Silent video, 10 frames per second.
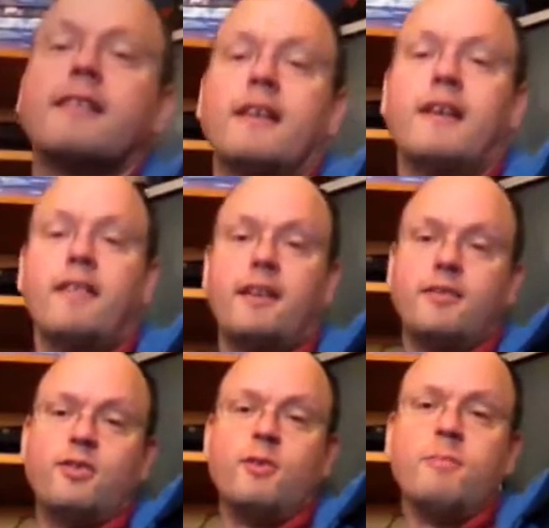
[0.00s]
Hi there
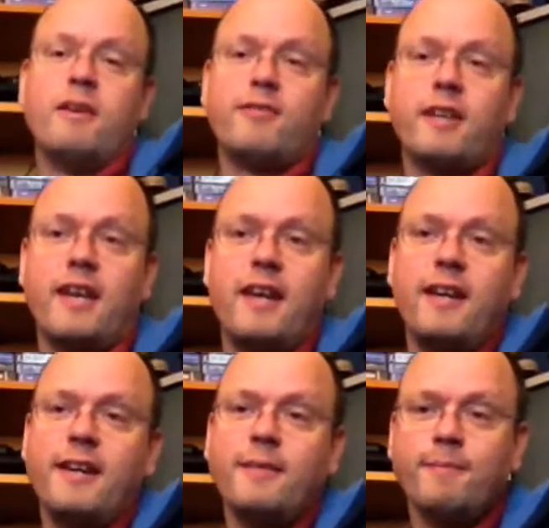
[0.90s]
YouTube, Mark Vergeer
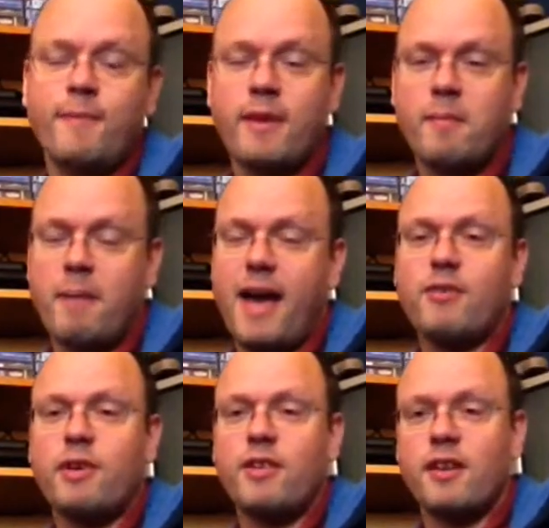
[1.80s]
here,
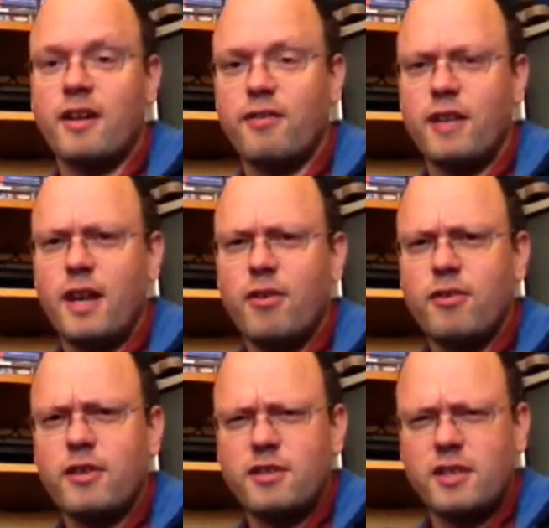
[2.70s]
back with another video.
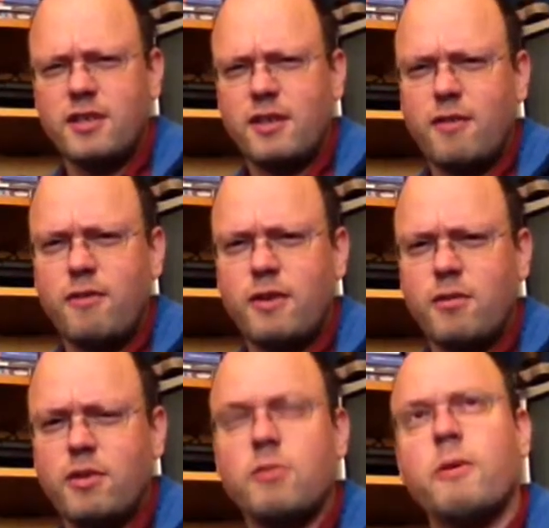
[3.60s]
This is a video
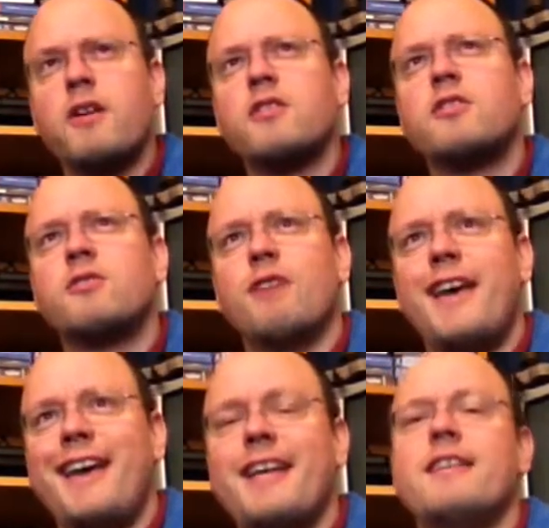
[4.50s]
response to
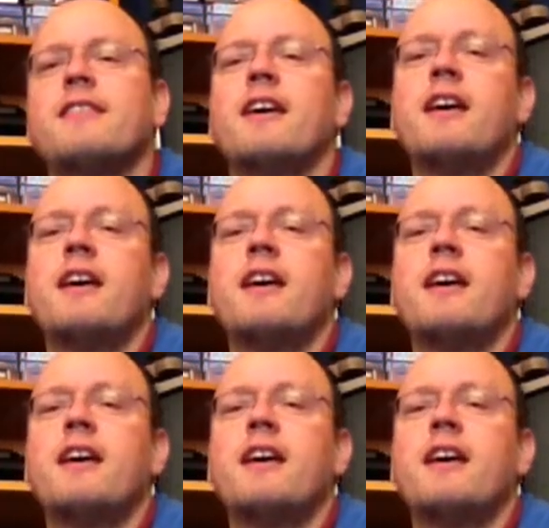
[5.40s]
Ed.